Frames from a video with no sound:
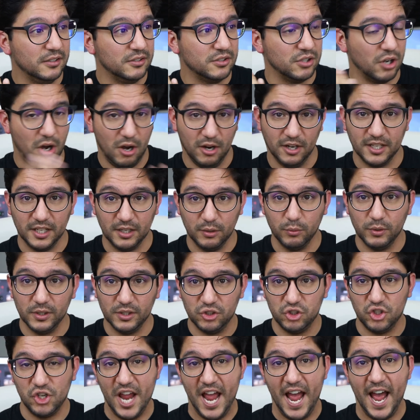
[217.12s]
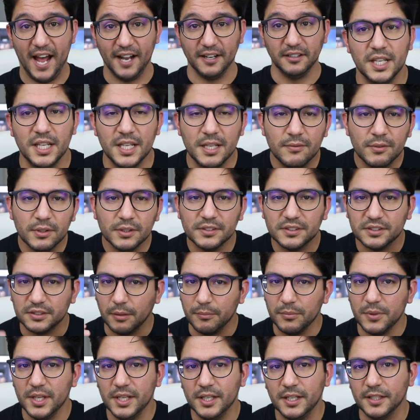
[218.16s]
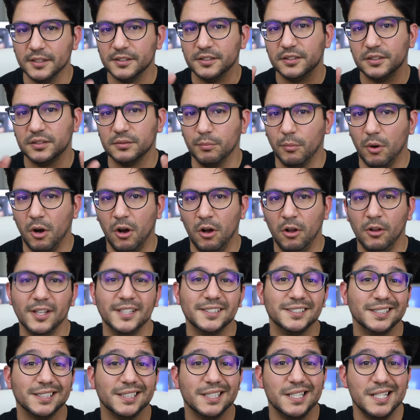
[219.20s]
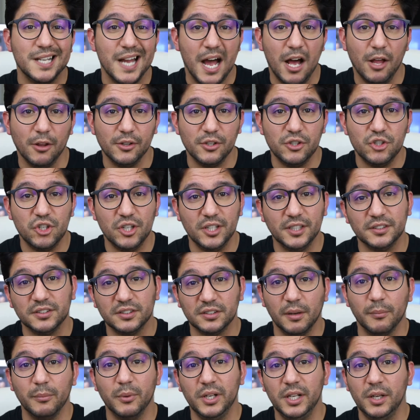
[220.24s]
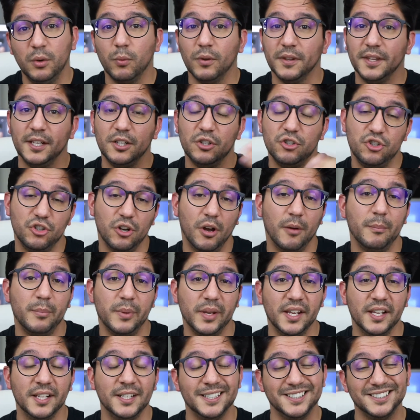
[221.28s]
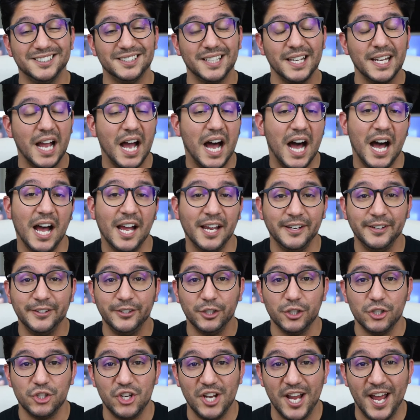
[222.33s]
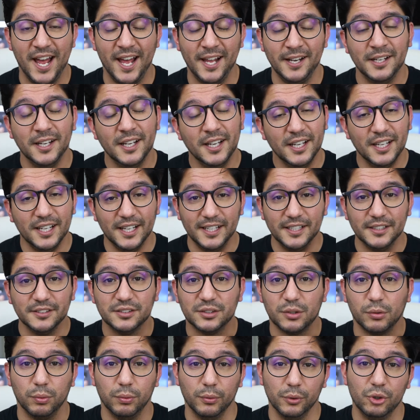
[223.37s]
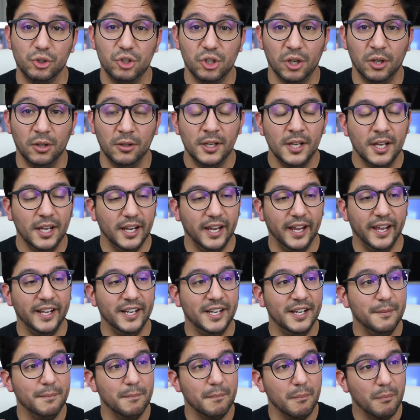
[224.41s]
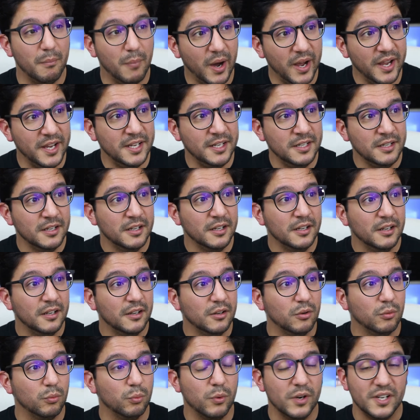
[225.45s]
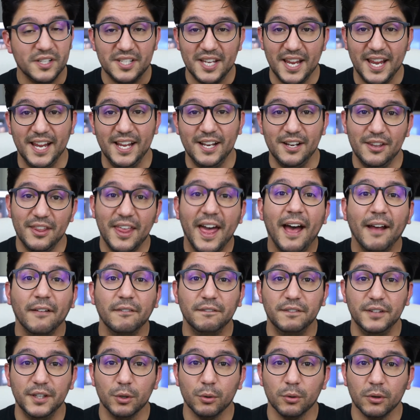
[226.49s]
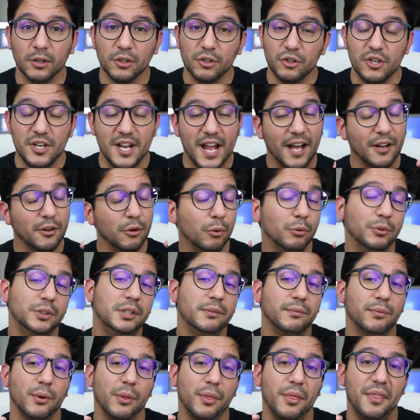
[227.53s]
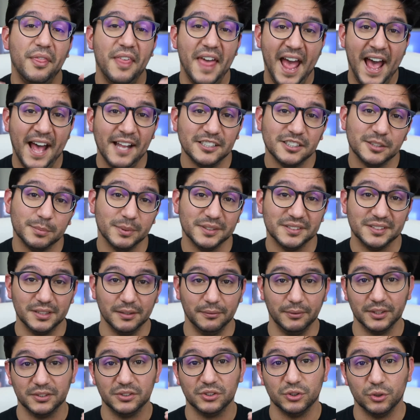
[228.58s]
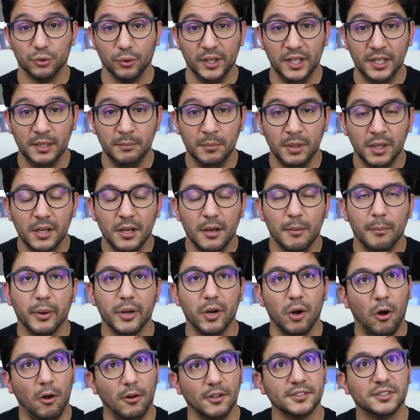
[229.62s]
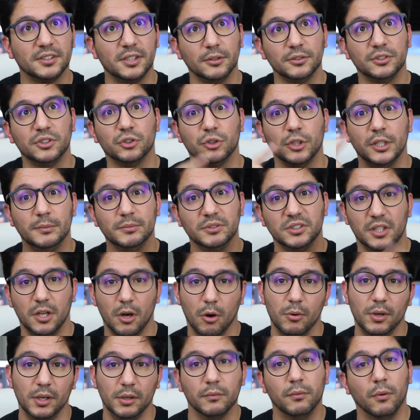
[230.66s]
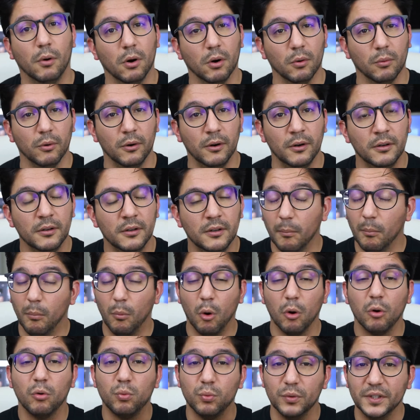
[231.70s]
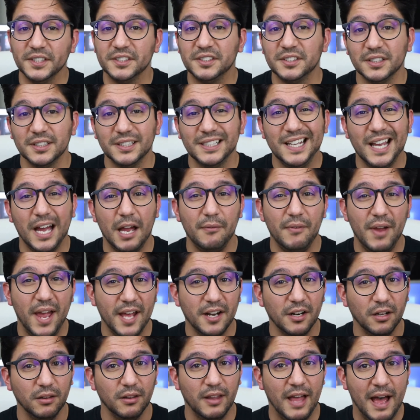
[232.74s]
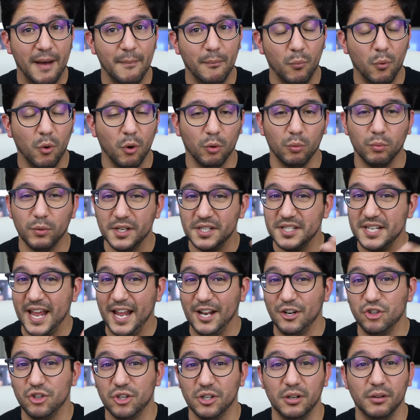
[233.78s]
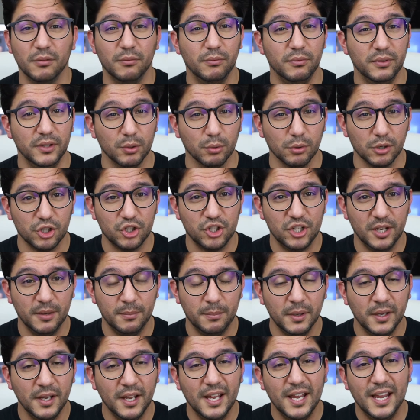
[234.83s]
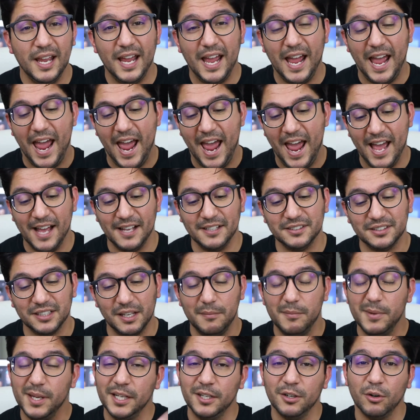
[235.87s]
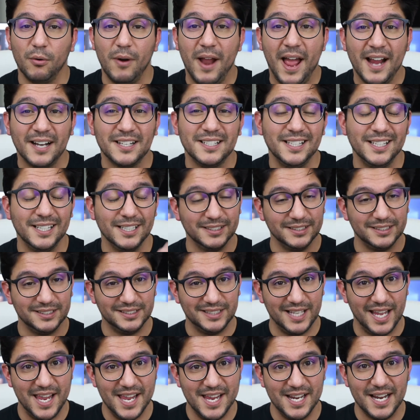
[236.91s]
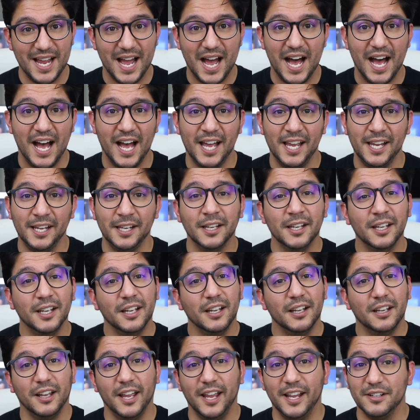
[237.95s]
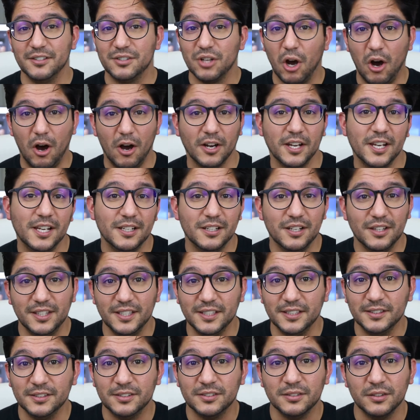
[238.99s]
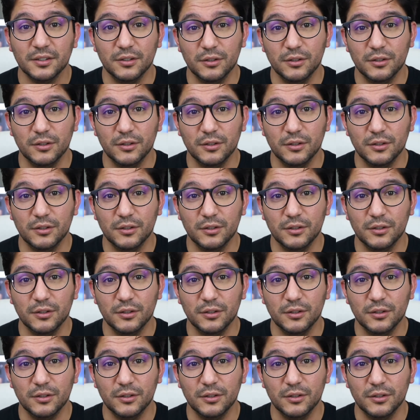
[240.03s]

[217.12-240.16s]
talking with chat. Even something as small as acknowledging somebody when they jump in and say hi in your chat is crucial, and it might retain that viewer not only for that specific stream, but also streams going forward. More recently, I've had a lot more retention of viewership as I'm interacting and saying hi and talking to these